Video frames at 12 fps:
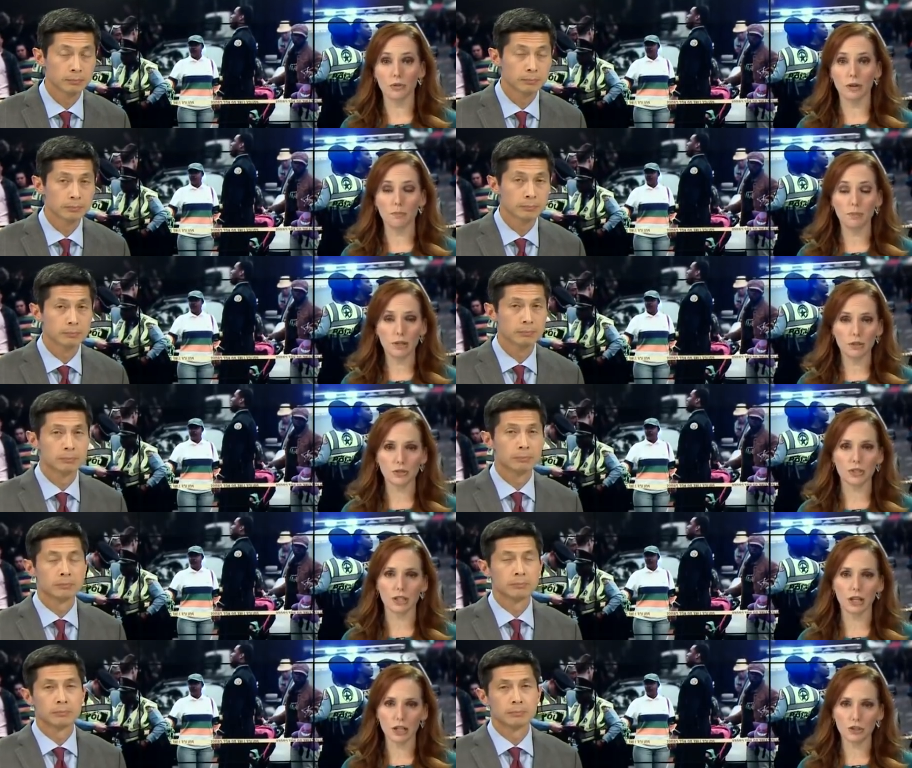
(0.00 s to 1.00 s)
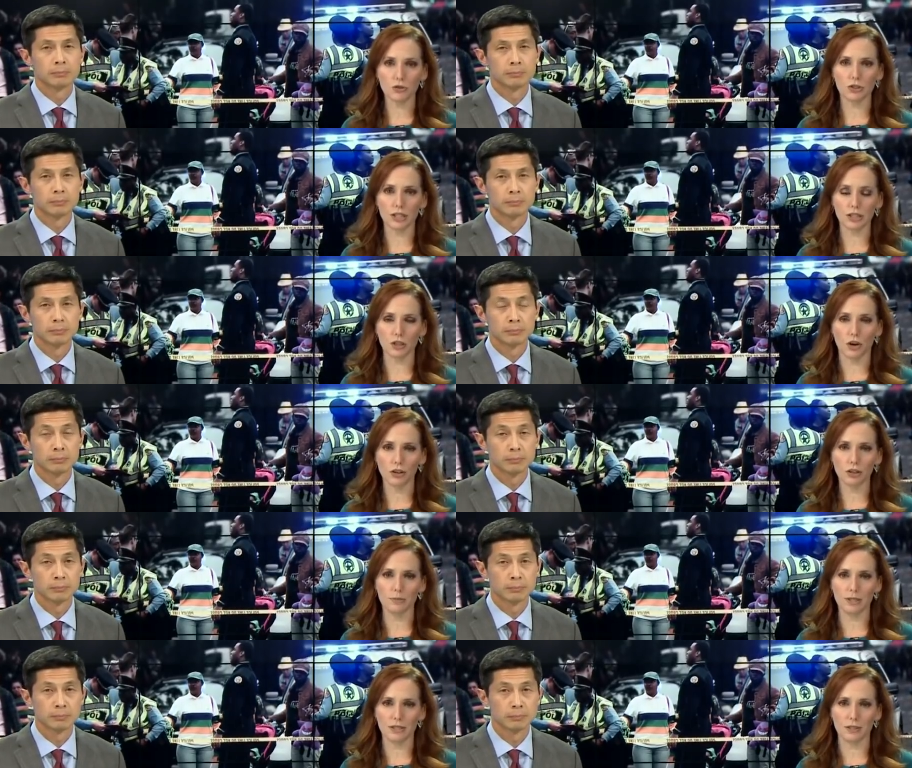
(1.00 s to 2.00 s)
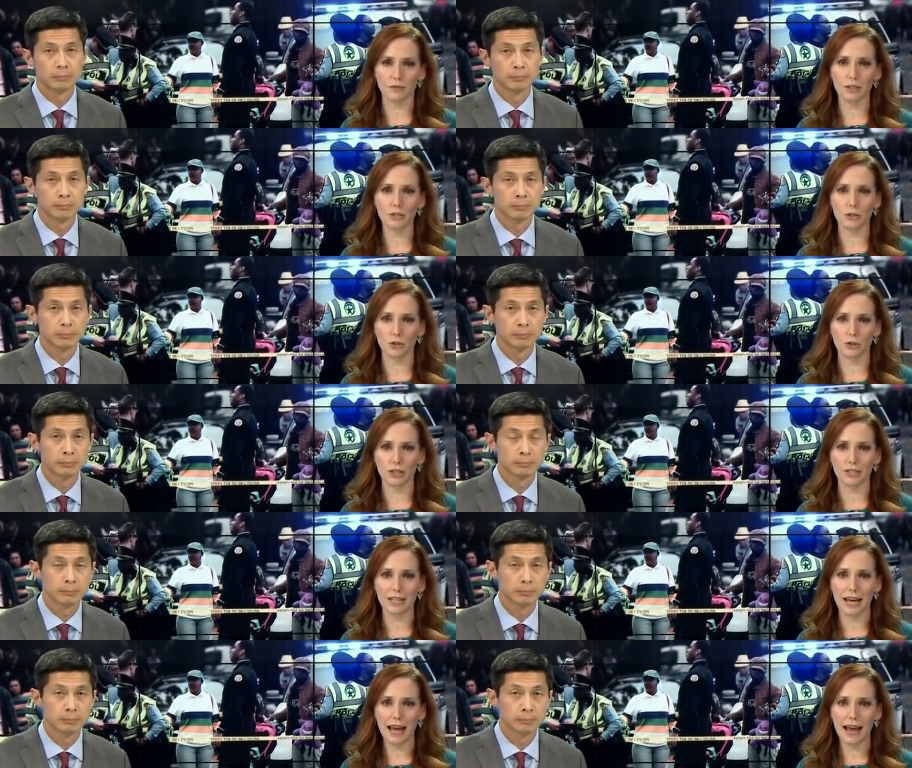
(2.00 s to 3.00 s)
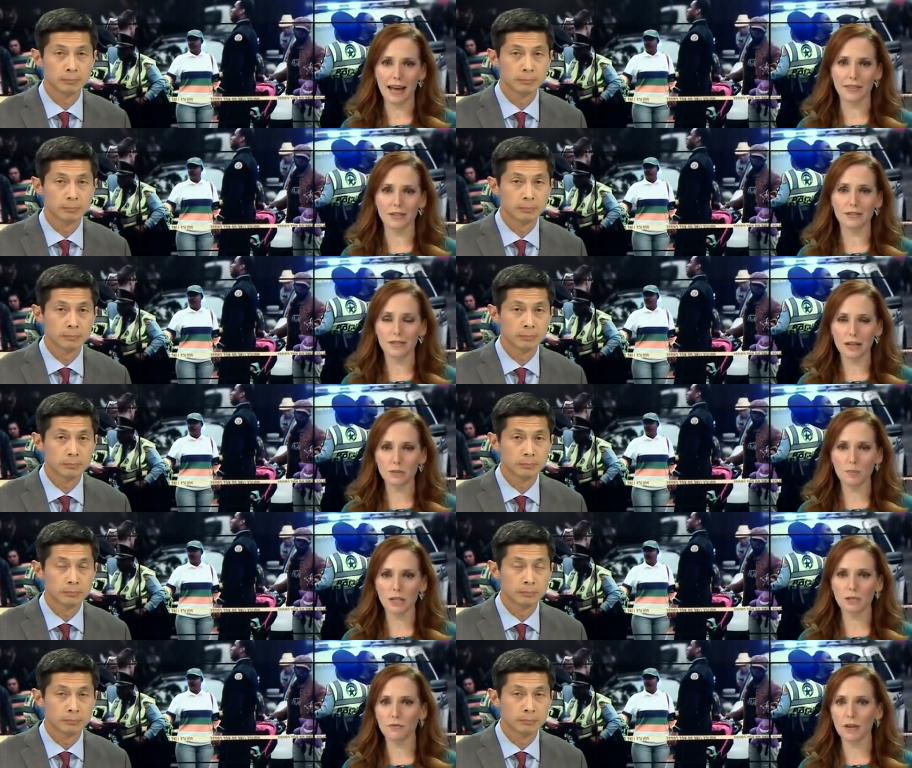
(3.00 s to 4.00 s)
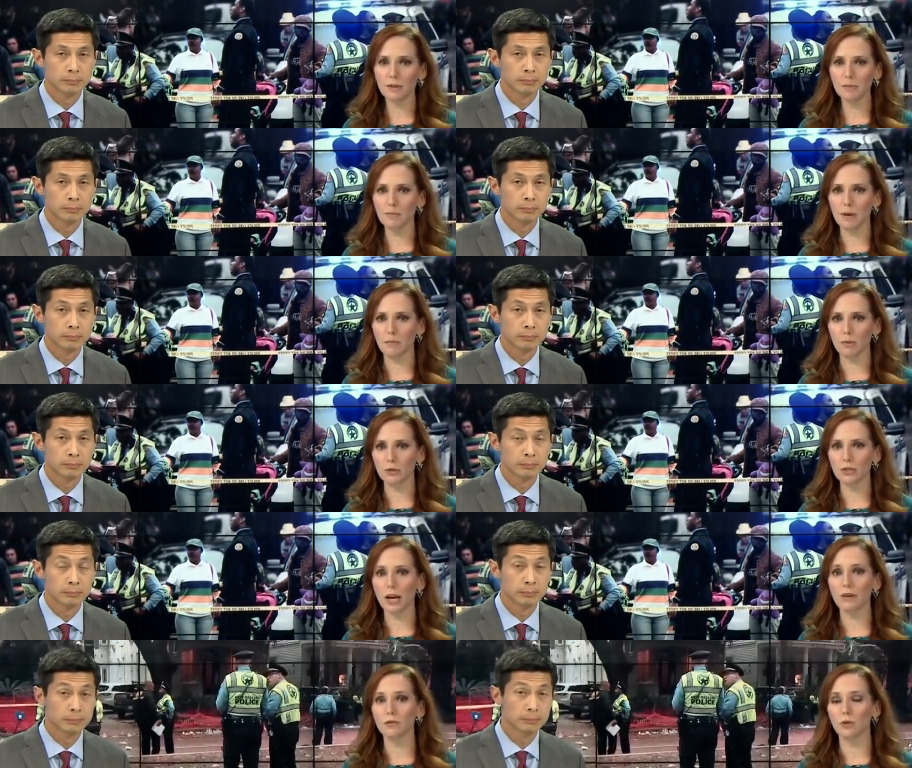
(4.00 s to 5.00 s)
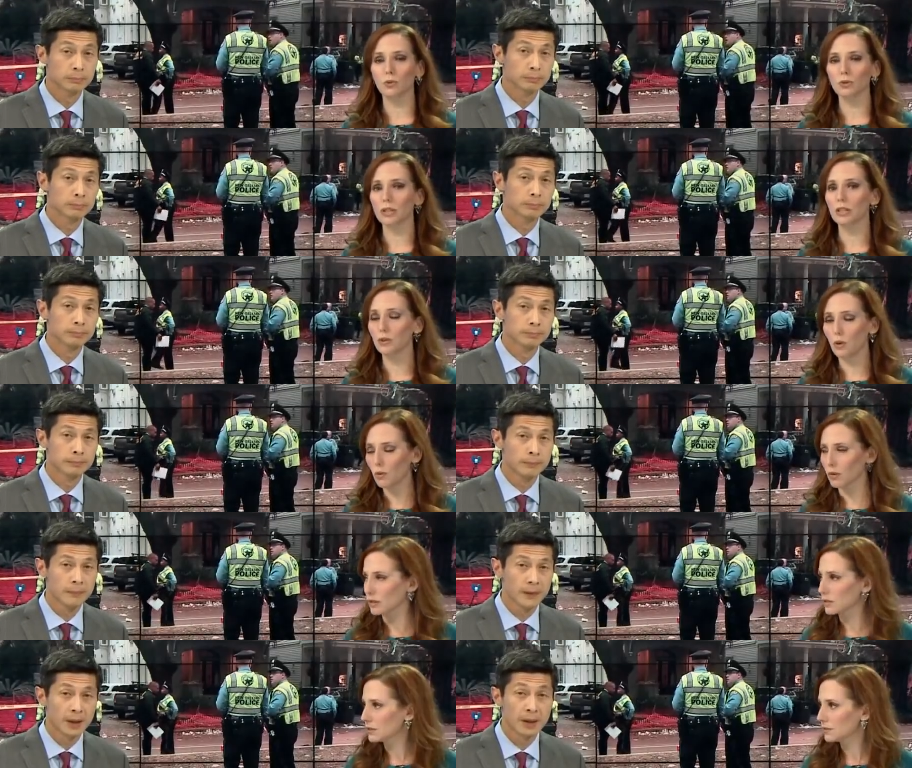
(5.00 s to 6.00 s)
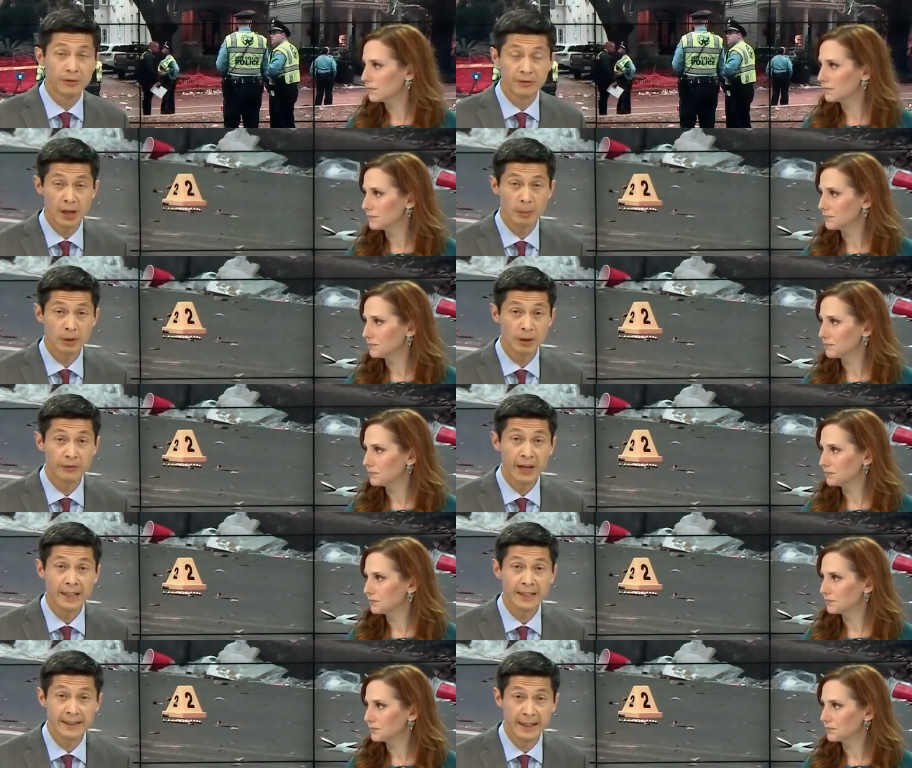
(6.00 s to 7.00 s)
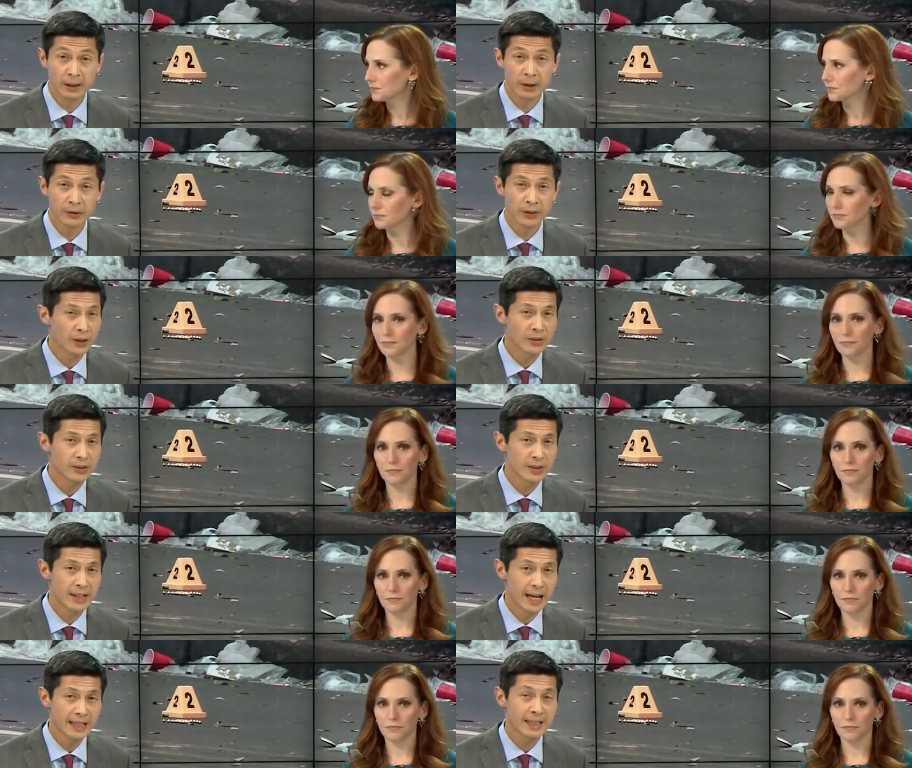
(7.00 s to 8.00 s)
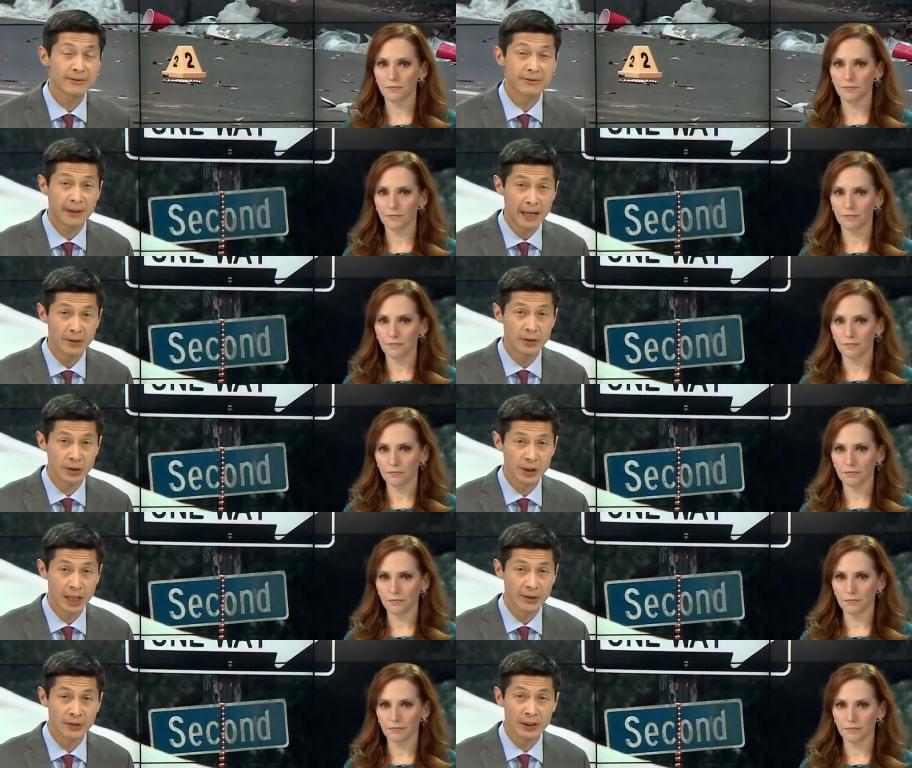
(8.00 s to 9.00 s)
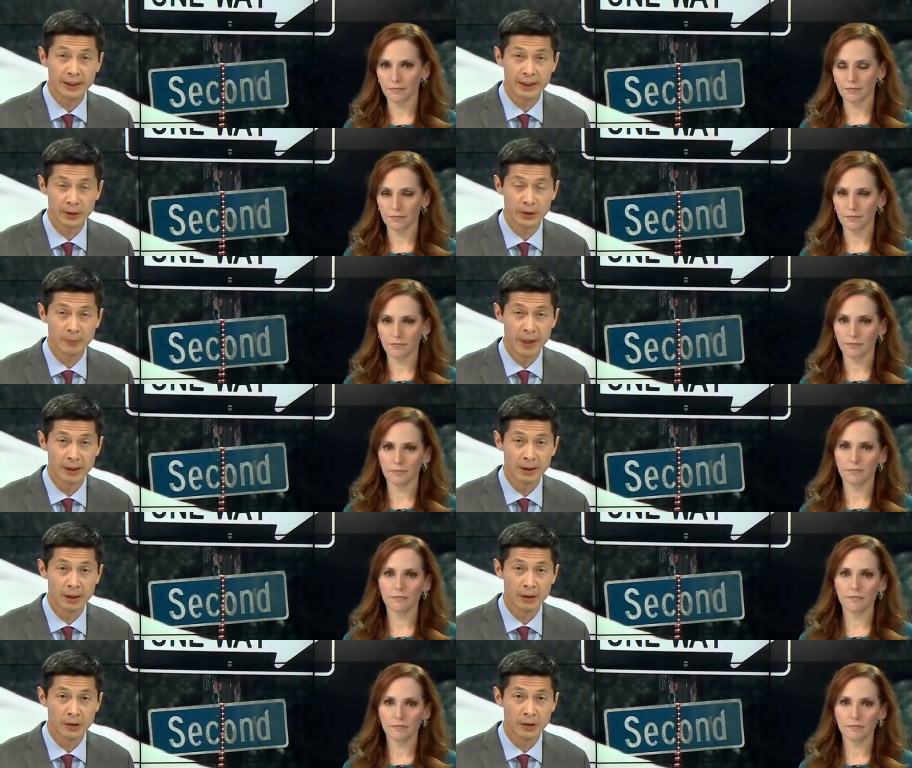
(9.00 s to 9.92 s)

Speaker 1: that appears to contradict arguments defense attorneys and the suspect's family members have told in court.
Speaker 2: The family of Eddie Dingle doesn't deny he fired the shots that killed the man along